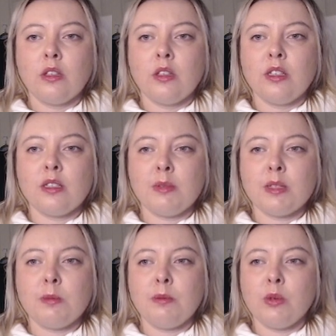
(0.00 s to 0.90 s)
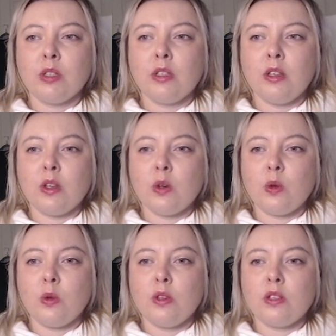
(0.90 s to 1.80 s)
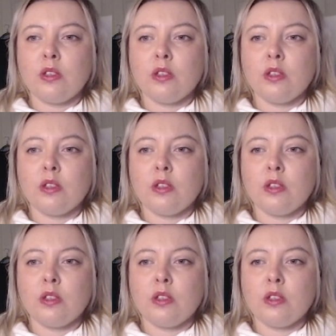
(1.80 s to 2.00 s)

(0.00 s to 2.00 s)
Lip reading: This must be more clothes.